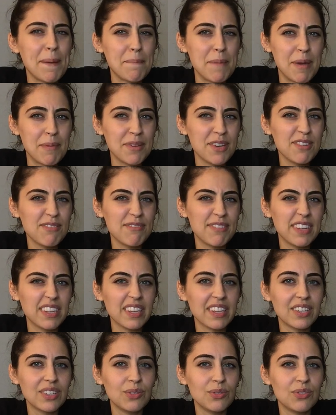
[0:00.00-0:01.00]
maybe you feel
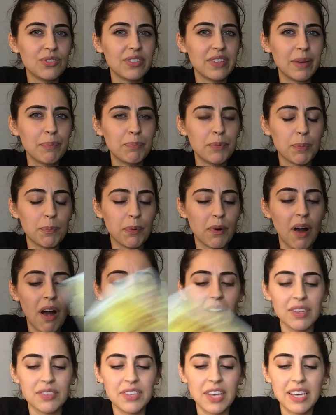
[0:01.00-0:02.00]
like you skipped
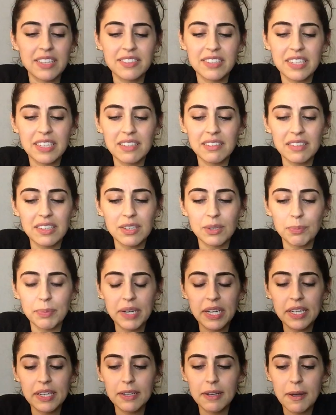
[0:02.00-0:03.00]
processing a little
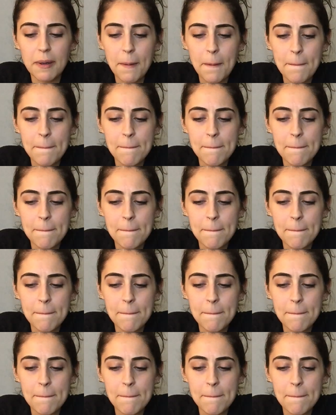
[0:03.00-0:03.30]
bit.